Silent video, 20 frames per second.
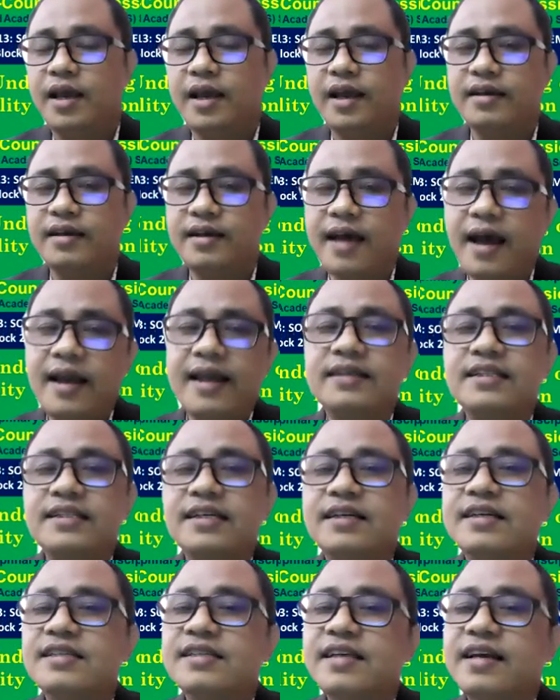A
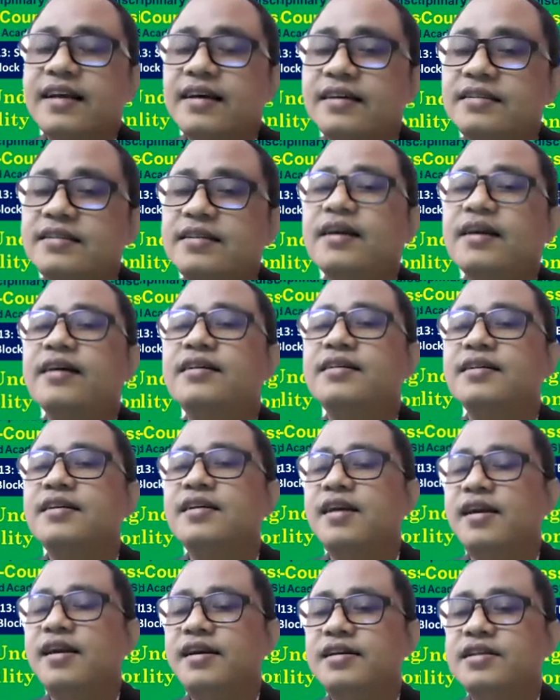dialectic is a
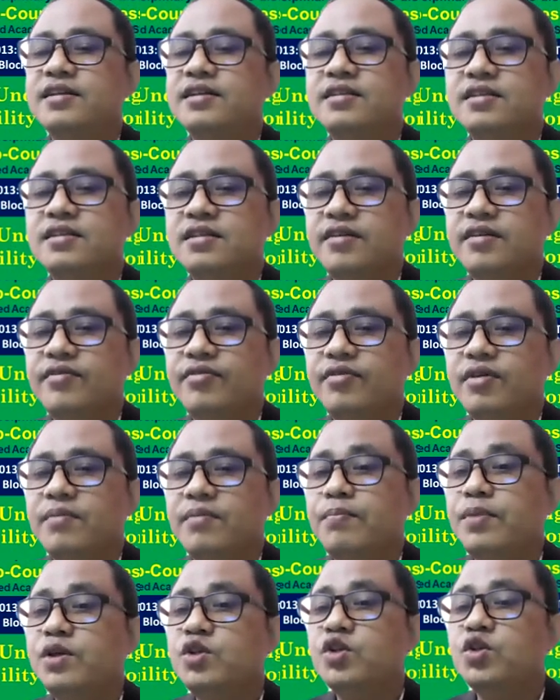contradictory relationship
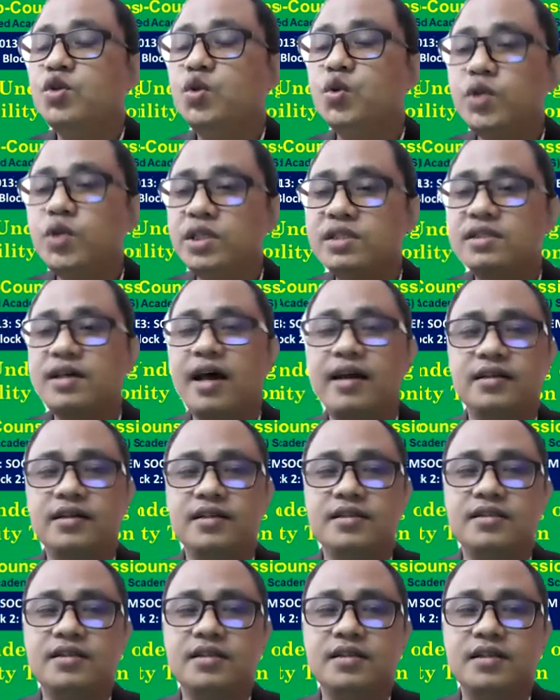between two
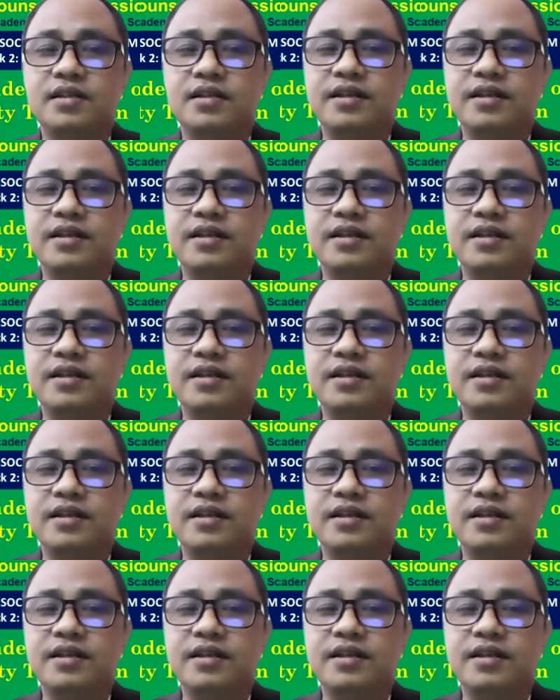entities.